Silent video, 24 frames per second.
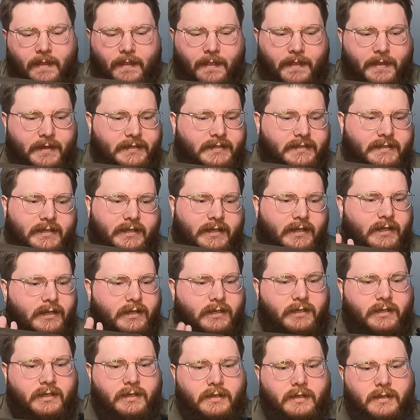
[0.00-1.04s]
This
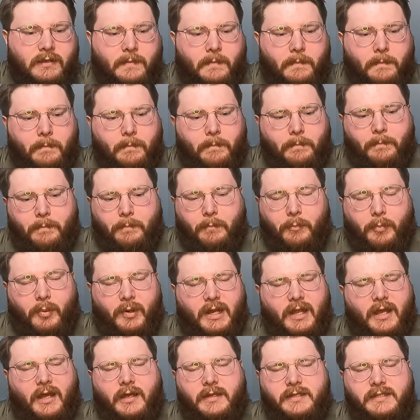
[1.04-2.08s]
thing
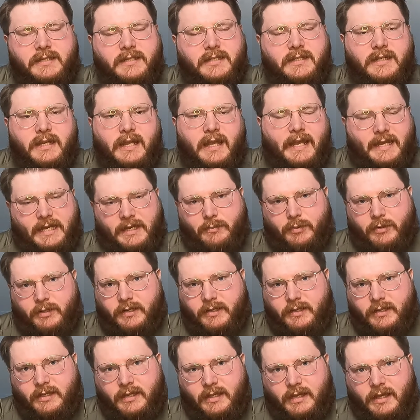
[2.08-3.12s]
blasts
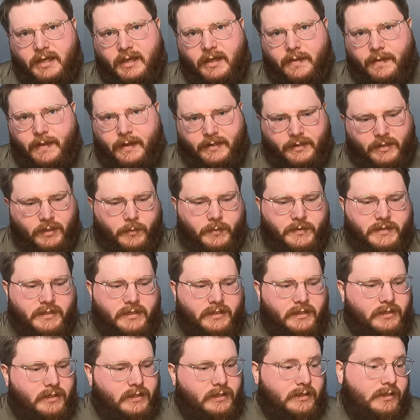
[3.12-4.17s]
anybody that comes
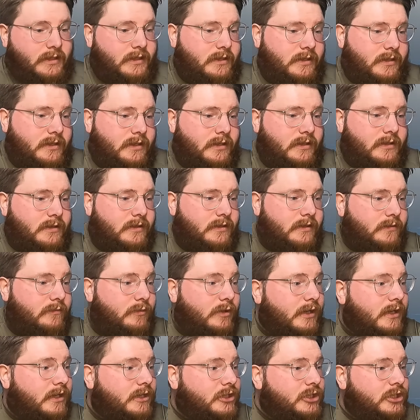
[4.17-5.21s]
in the
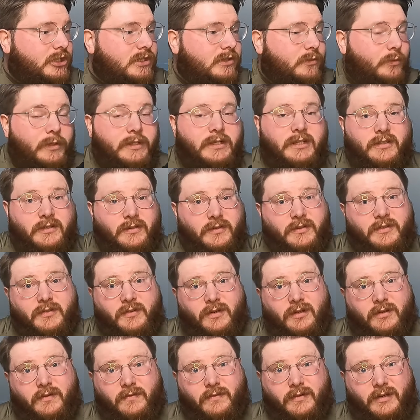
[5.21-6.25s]
range, which is
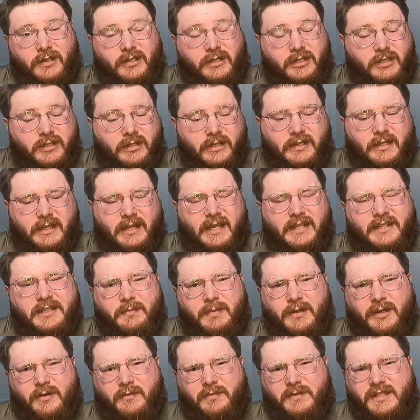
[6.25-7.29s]
also a lot of range. It has
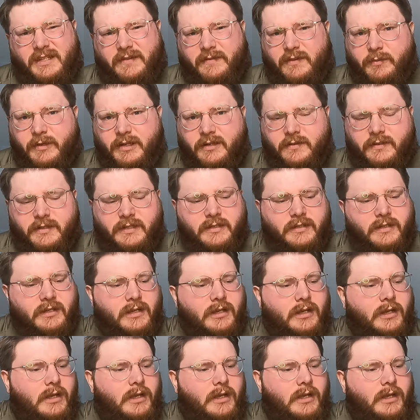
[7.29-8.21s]
about 70 meters.